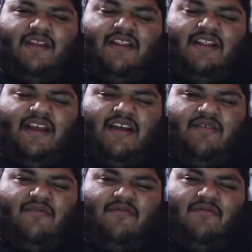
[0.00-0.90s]

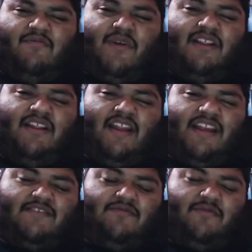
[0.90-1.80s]
Now, when the
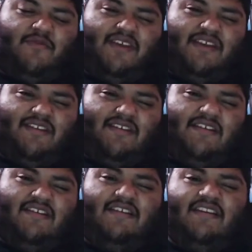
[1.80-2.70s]
next one will be,
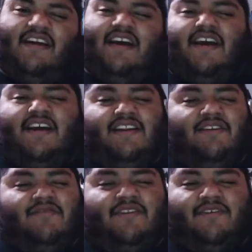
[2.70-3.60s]
I
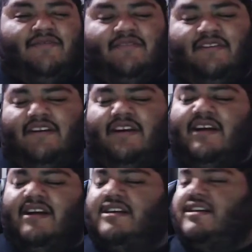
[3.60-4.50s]
don't know.
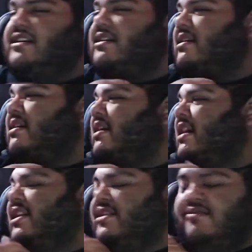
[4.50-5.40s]

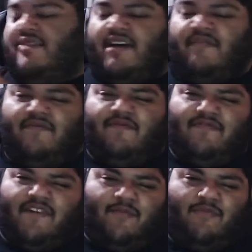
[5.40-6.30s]
I do have
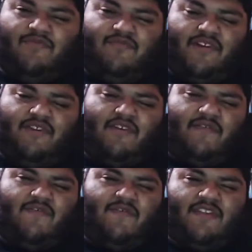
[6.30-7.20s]

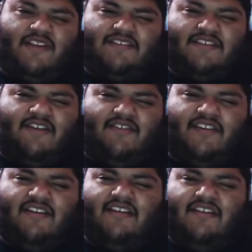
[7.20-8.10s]
a few things that are
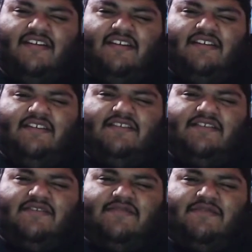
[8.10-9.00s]
in,
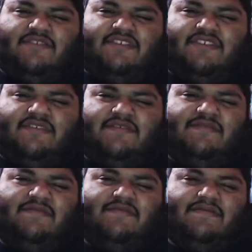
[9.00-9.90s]
so we'll see.
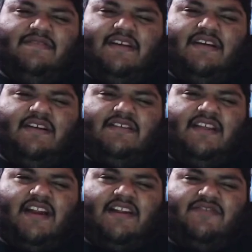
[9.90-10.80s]
There's a
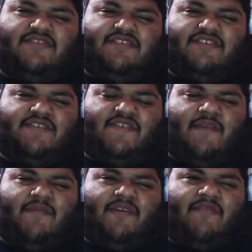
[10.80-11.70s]
lot of interesting stuff
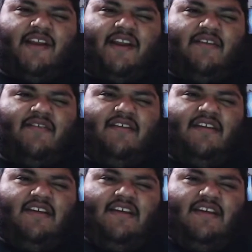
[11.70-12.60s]
happening right now
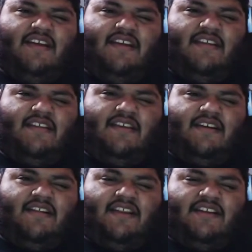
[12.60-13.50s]
in the
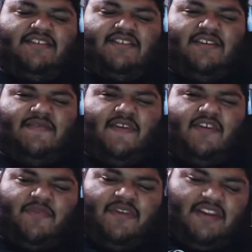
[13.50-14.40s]
collection of
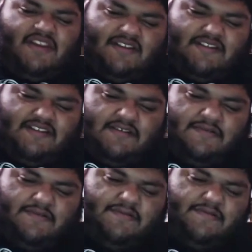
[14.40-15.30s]
LBD, so